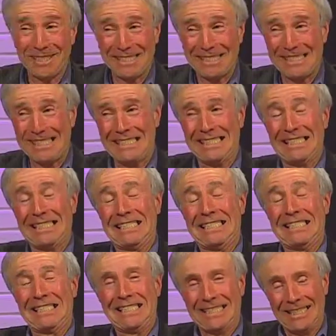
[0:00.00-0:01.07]
yes.
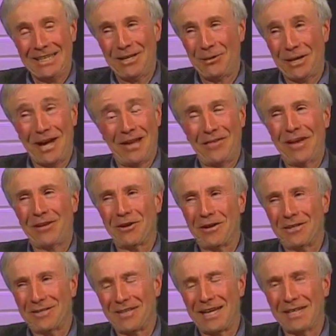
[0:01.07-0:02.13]
Okay, yes. and that got
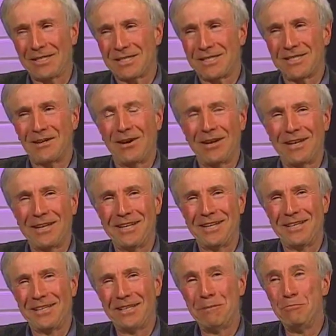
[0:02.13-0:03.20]
that's
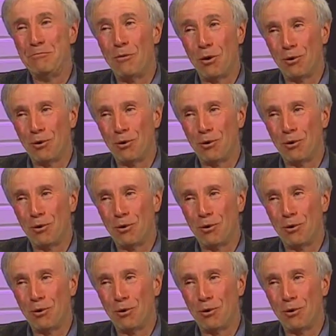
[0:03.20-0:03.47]
in limbo